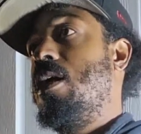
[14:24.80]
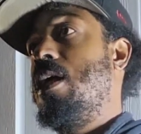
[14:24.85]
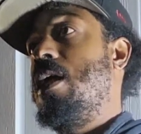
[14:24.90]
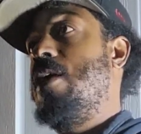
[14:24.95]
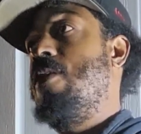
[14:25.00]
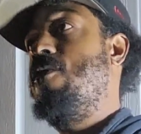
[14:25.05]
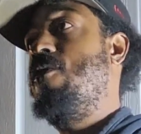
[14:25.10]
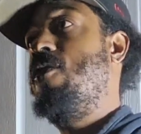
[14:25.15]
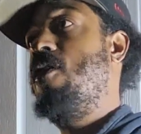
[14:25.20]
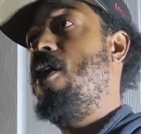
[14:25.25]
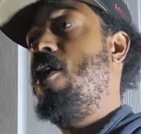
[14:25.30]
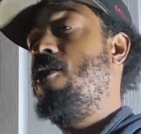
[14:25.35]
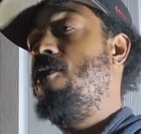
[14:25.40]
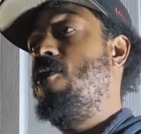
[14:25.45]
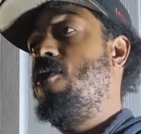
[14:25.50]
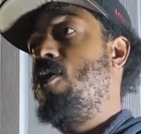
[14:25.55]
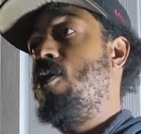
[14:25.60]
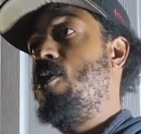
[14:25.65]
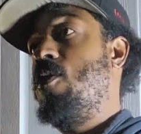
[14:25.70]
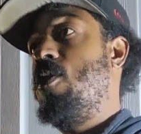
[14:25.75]
he fought
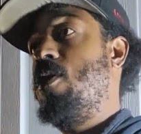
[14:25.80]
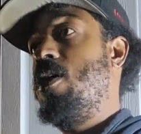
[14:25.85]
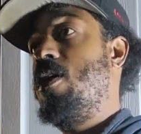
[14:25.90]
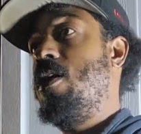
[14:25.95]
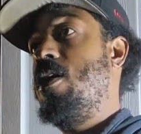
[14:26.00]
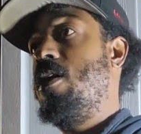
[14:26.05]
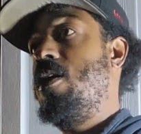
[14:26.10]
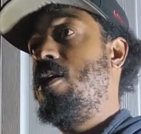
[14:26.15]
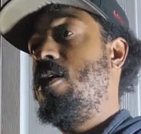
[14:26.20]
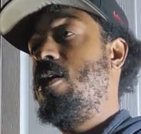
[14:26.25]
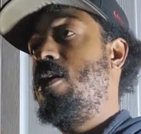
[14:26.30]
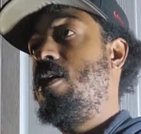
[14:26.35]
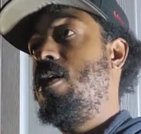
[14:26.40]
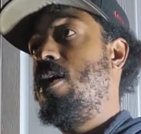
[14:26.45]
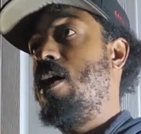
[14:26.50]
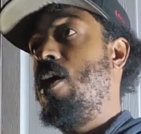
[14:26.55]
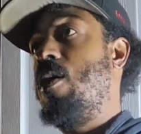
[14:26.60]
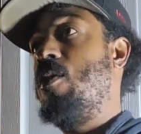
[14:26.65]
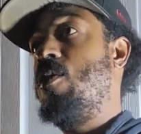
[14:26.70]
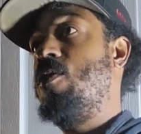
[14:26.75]
Floyd.
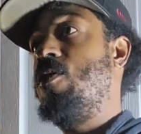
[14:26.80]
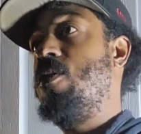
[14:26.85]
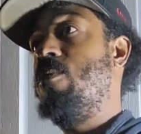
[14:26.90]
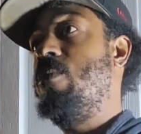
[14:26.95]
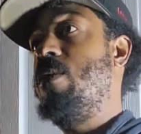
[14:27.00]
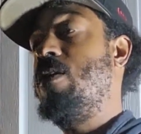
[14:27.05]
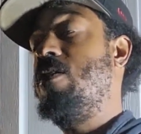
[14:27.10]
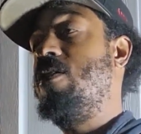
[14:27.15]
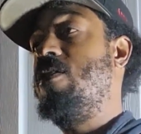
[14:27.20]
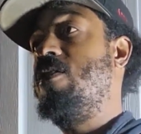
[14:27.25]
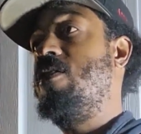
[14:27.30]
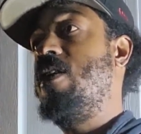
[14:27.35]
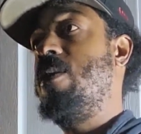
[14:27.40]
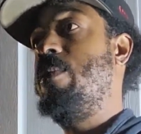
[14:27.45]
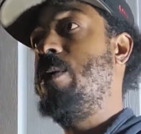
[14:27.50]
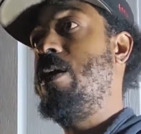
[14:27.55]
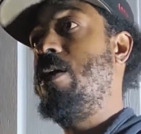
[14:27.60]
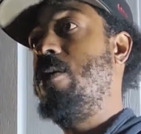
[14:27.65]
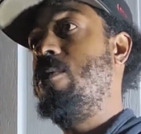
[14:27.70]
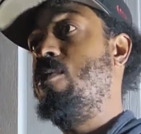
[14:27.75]
I was in
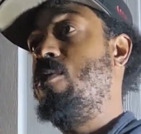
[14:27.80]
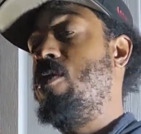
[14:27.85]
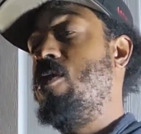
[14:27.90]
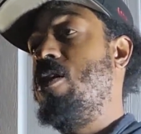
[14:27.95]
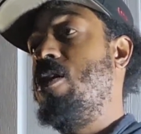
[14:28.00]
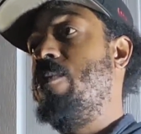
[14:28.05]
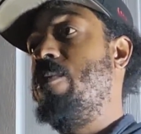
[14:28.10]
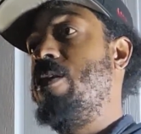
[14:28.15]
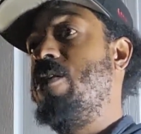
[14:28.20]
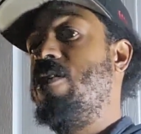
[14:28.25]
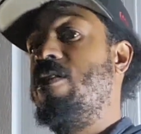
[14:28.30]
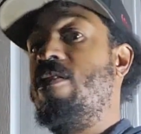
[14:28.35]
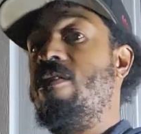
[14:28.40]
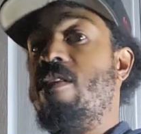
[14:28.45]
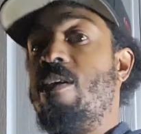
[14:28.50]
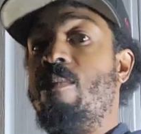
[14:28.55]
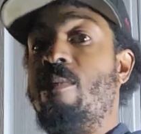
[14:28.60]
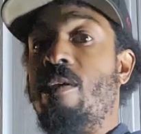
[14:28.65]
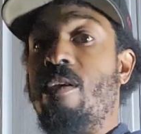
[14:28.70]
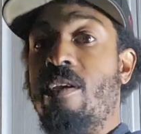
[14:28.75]
Mississippi, Meridian,
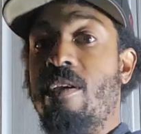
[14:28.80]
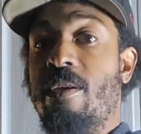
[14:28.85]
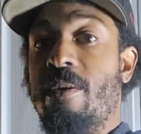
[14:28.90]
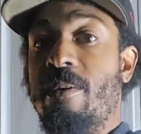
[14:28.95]
Mississippi,